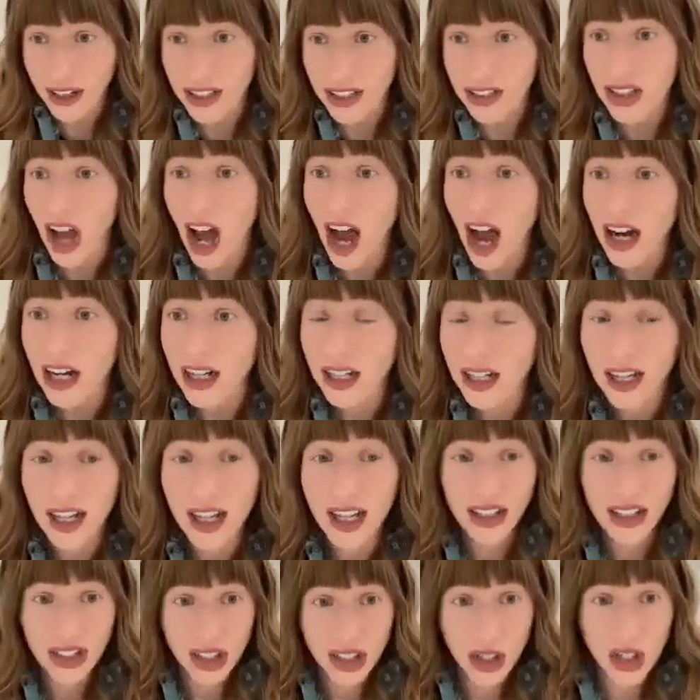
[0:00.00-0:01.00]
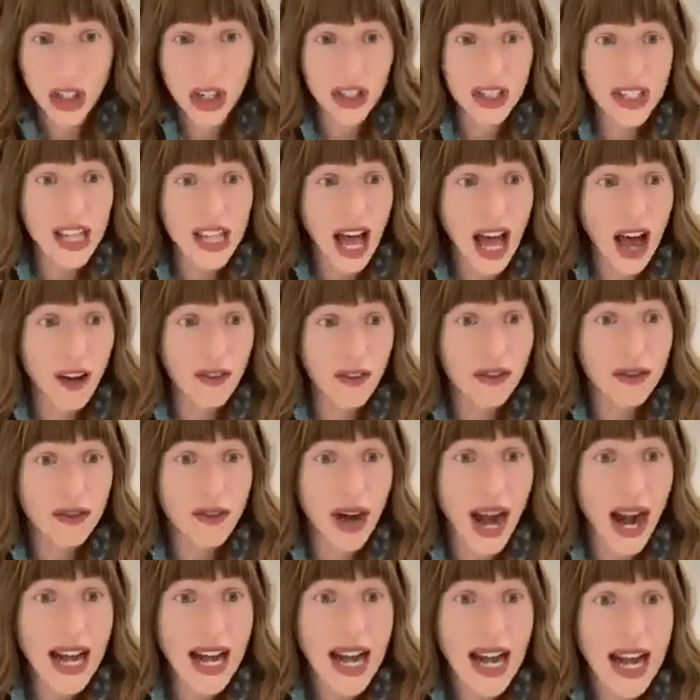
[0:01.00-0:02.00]
to talk to yourself,
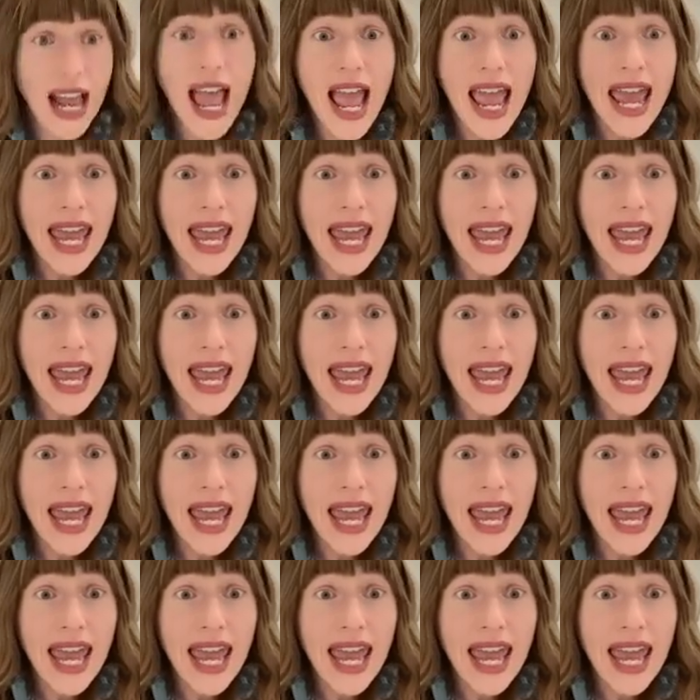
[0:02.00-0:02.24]
right?